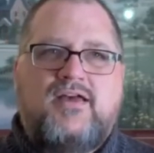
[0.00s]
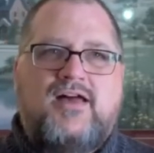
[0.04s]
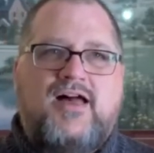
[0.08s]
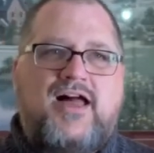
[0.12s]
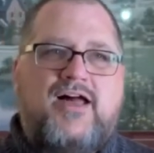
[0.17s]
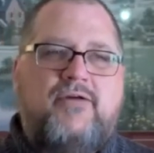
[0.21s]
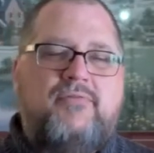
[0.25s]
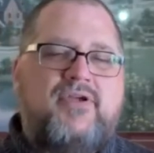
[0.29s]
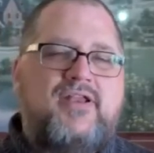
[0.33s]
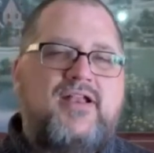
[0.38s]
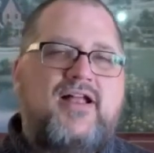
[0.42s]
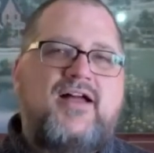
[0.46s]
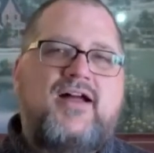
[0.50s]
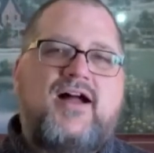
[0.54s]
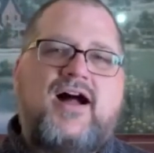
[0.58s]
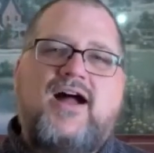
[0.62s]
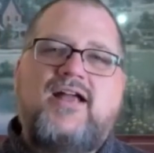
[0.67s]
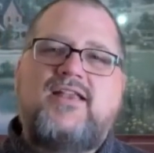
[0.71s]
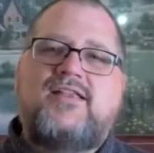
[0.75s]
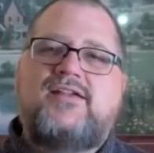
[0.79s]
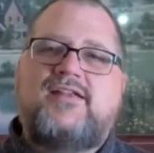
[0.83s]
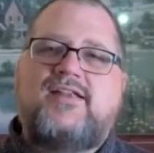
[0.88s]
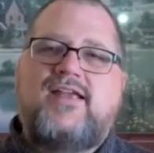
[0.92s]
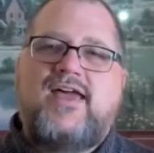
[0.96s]
I mean, I,
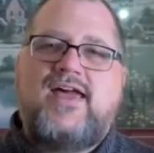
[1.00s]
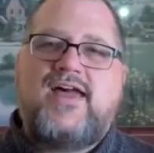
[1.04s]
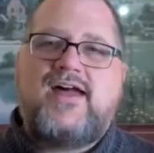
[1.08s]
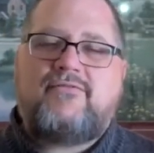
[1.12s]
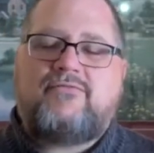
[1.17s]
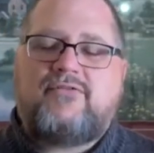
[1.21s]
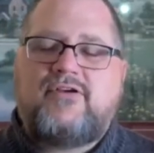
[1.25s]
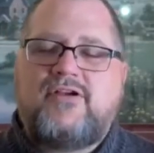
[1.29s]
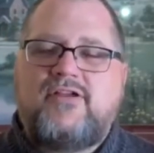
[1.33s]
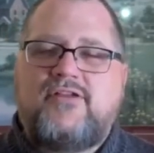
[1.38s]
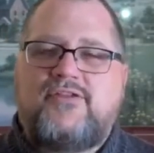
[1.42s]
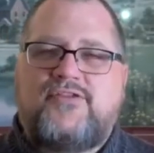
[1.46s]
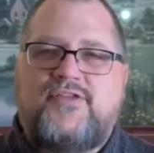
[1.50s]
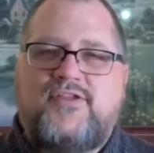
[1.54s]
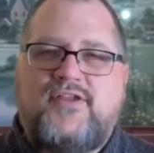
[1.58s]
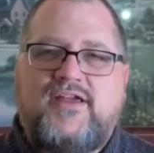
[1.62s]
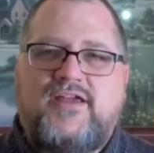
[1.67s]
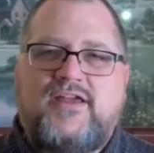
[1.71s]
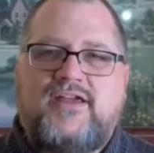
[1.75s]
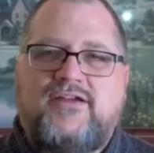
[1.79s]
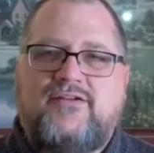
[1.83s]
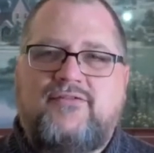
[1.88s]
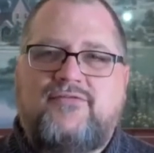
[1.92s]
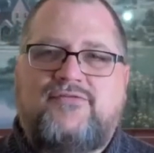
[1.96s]
I, did
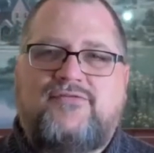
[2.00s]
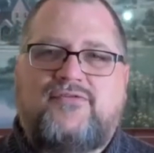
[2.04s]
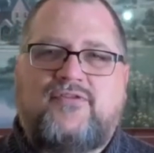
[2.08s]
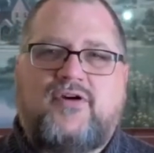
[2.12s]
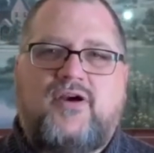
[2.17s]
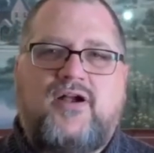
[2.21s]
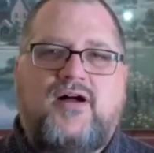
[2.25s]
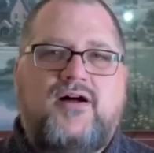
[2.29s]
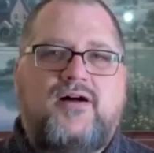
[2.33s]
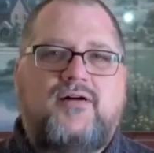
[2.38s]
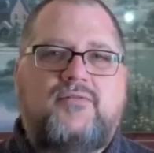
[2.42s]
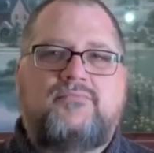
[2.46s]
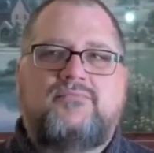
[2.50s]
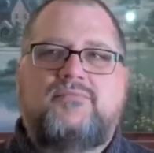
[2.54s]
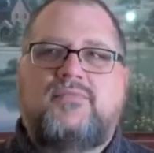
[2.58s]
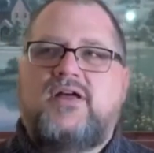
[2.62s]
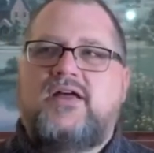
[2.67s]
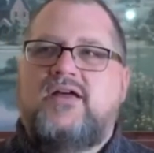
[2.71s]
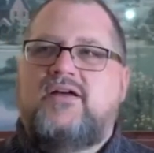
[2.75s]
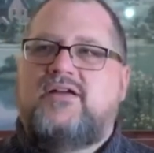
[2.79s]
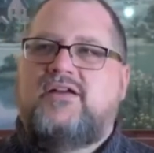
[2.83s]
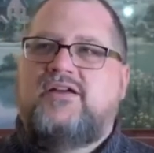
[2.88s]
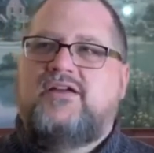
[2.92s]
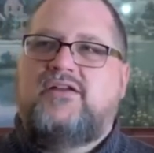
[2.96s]
everything from,
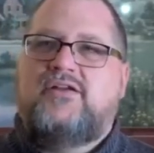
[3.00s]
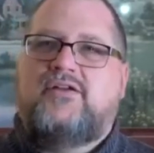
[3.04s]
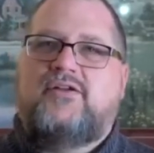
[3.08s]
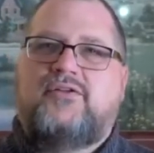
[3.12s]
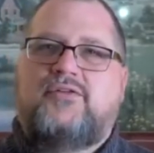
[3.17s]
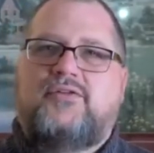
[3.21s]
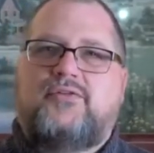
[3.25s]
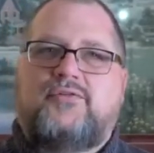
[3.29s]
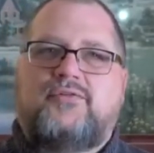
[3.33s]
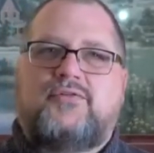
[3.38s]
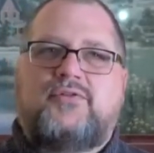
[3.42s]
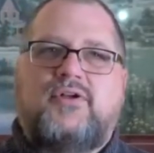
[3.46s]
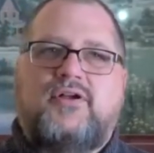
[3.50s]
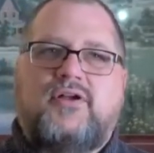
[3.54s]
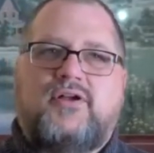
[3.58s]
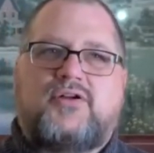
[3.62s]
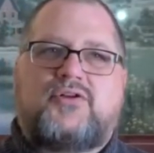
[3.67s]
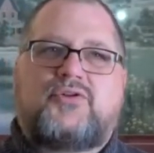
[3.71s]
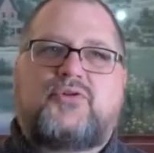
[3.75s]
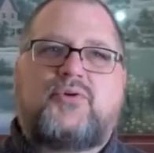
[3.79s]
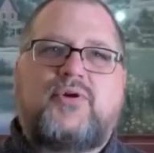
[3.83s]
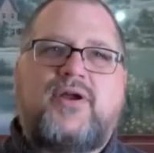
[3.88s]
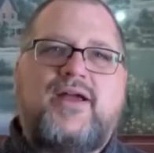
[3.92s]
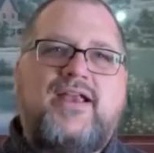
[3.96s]
you know, uh,
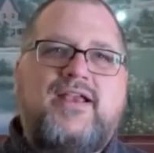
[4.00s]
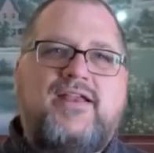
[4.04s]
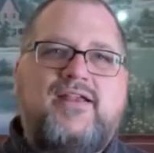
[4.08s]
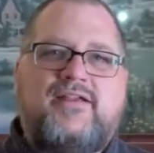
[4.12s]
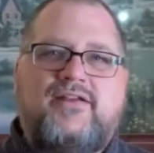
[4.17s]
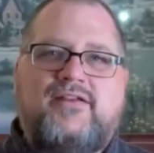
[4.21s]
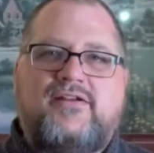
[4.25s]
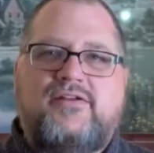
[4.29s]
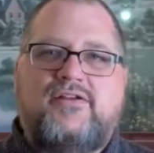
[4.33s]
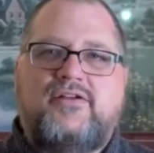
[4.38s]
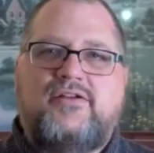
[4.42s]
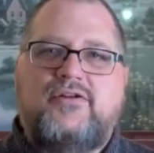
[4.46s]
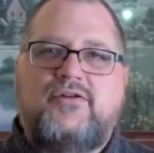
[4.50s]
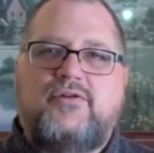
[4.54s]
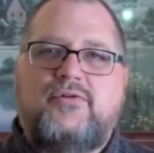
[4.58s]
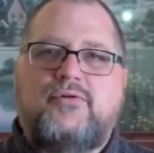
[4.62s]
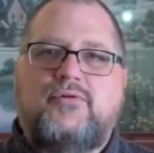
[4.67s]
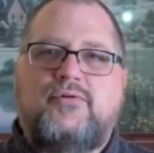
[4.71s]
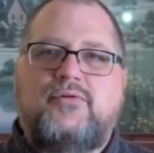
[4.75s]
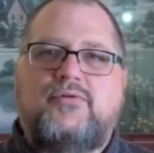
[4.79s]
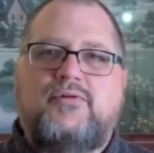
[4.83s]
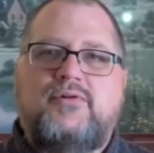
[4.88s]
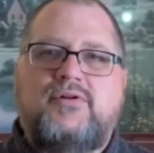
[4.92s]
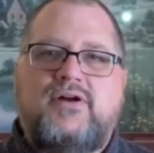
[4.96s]
creating a
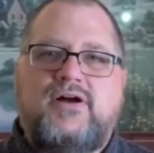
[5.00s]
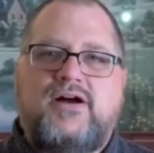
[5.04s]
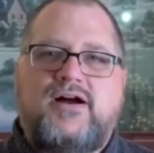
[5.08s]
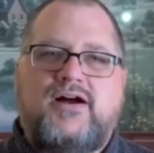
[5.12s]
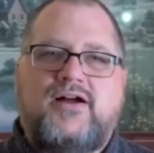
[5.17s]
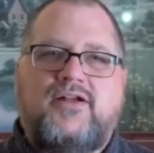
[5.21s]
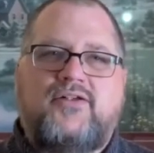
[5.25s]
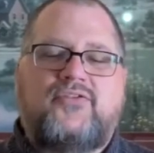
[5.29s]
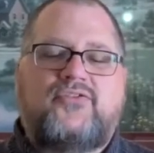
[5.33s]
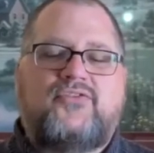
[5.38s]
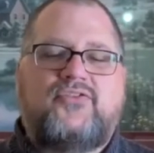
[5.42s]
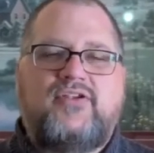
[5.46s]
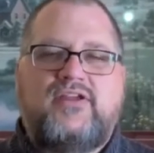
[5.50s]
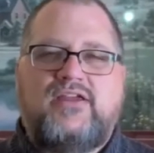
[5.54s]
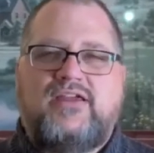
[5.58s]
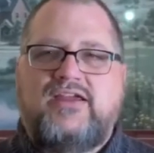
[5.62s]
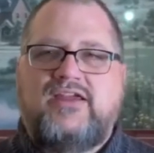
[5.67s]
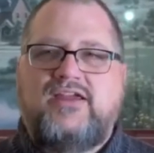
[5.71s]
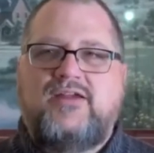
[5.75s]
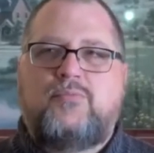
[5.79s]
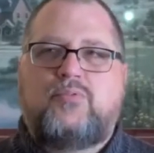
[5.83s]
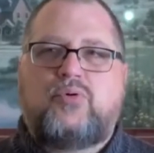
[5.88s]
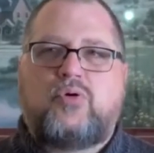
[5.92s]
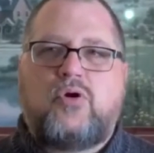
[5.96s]
new uh,
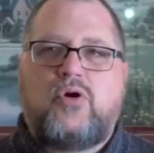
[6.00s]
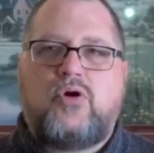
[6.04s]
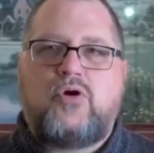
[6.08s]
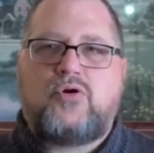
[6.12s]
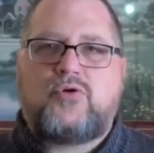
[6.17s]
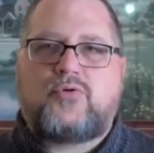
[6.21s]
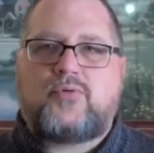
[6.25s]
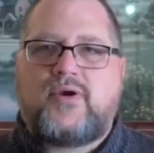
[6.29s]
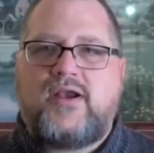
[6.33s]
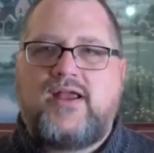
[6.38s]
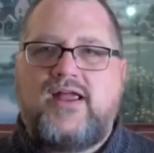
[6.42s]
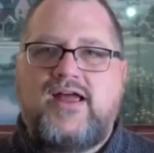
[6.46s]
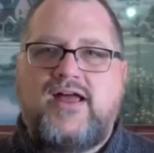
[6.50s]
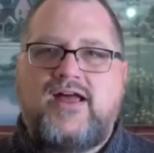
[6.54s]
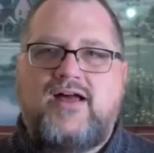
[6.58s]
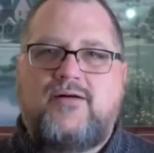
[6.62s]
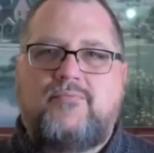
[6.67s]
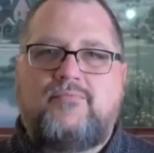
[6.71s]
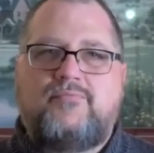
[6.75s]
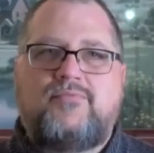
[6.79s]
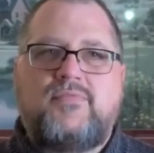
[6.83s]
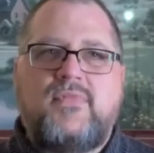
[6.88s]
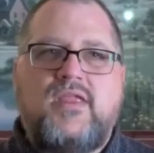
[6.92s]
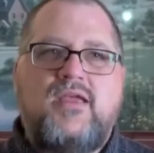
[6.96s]
CE
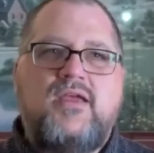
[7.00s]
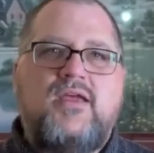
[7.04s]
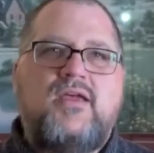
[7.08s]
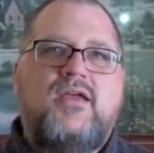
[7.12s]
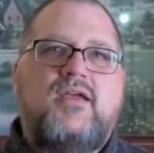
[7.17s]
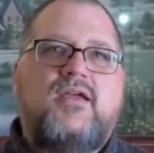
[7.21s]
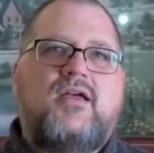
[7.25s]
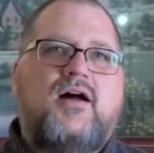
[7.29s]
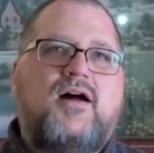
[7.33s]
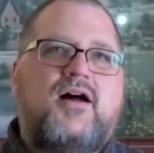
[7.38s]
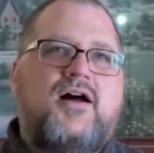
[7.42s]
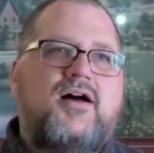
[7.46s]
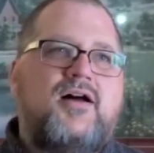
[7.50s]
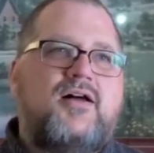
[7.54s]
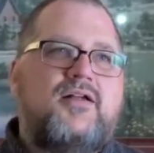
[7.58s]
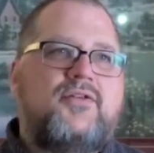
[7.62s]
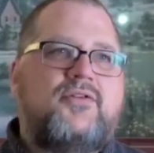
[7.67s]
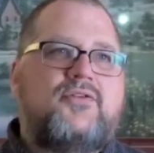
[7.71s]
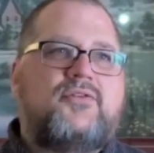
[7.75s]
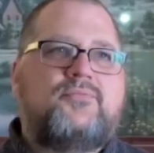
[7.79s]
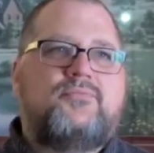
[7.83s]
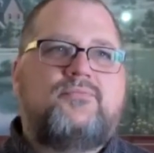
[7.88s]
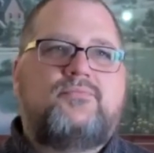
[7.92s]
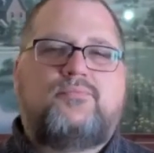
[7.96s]
program,
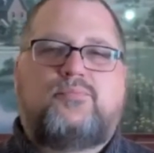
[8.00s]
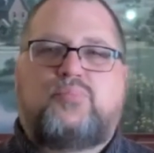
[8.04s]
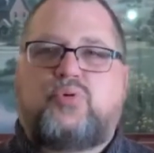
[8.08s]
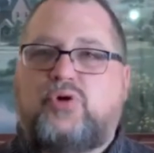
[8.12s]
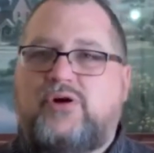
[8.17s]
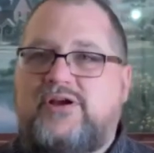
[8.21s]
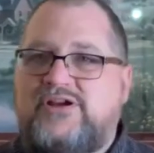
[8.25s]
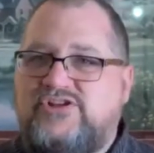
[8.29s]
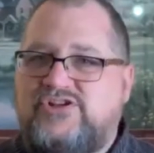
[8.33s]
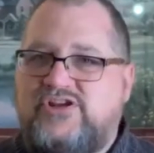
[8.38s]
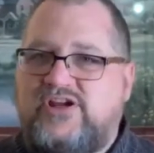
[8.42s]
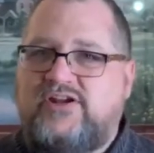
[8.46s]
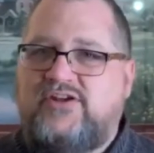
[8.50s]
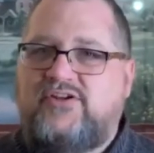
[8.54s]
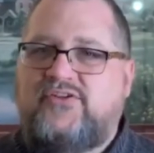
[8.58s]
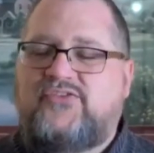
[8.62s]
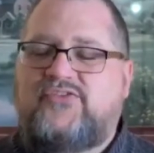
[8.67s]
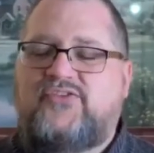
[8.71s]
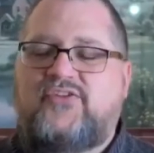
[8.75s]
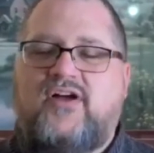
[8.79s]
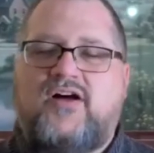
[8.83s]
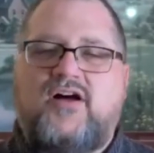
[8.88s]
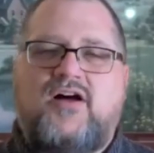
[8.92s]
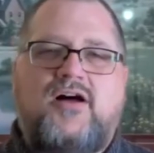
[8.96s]
uh, preaching
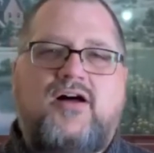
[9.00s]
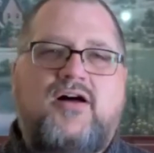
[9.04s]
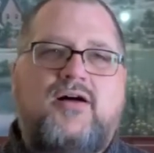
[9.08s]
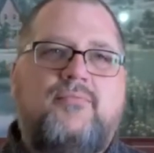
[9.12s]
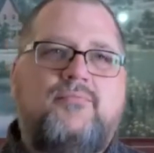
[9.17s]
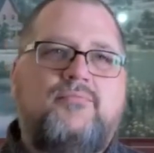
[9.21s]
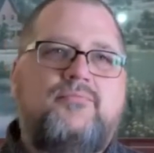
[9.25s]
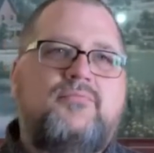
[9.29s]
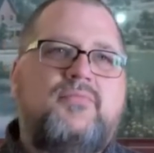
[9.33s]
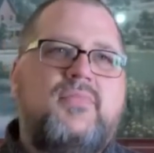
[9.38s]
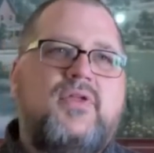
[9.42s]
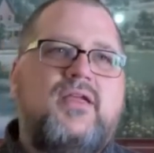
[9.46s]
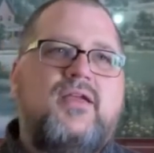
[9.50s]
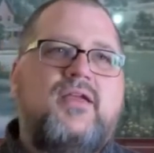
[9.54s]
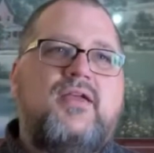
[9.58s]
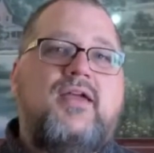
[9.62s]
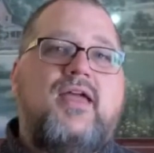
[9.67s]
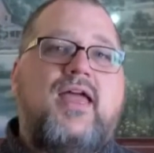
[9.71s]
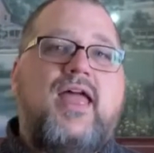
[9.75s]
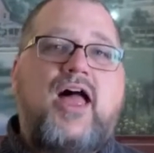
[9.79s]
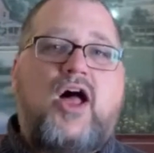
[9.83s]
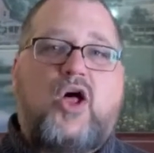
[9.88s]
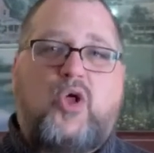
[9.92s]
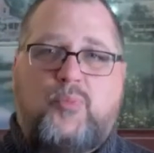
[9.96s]
some,
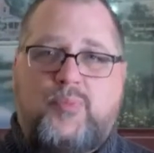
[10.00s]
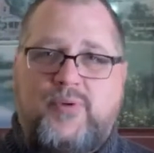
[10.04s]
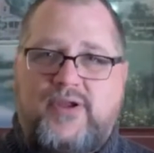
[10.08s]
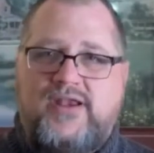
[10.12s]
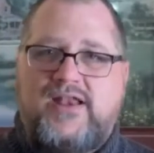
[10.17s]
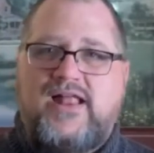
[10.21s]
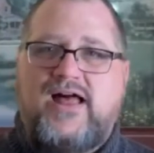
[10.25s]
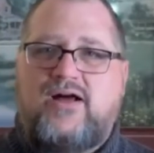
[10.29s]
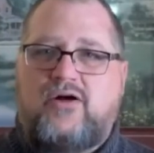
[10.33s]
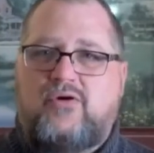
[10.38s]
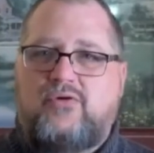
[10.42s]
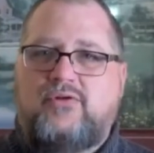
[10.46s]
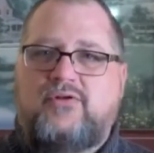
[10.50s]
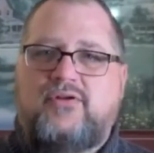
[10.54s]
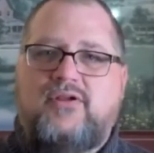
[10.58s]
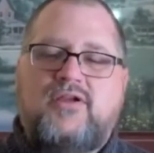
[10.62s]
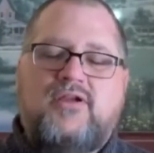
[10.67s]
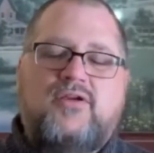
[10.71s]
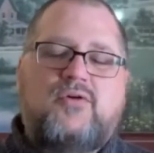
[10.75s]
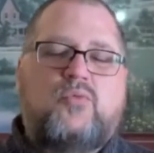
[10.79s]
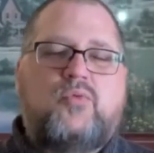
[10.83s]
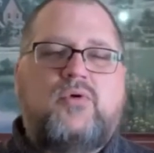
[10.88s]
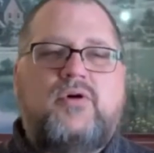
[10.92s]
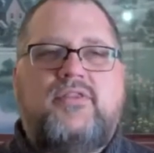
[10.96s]
helping out
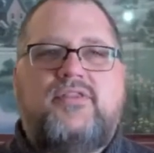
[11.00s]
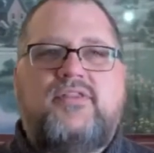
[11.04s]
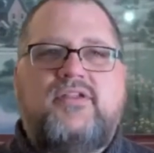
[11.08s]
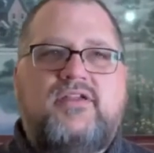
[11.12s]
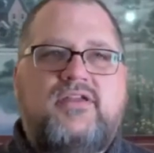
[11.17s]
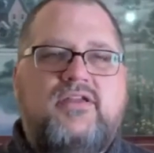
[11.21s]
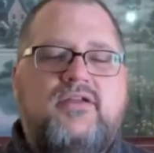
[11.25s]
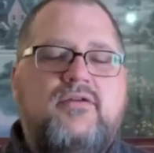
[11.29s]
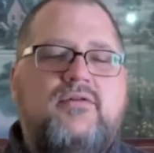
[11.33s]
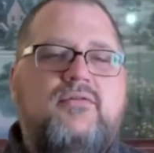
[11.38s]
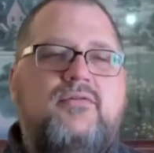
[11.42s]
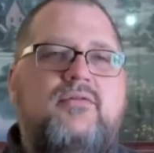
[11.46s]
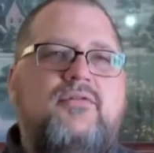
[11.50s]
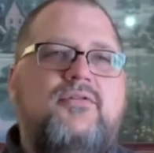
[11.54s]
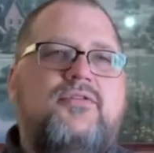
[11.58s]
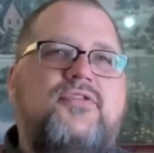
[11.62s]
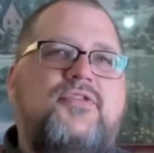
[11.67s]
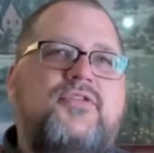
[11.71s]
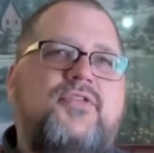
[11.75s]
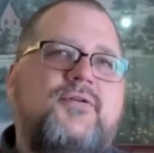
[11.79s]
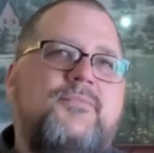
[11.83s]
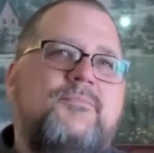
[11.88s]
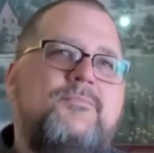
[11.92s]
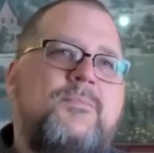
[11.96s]
with the
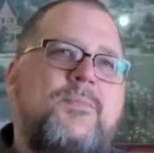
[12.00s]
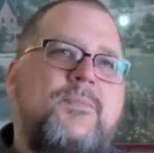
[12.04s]
youth,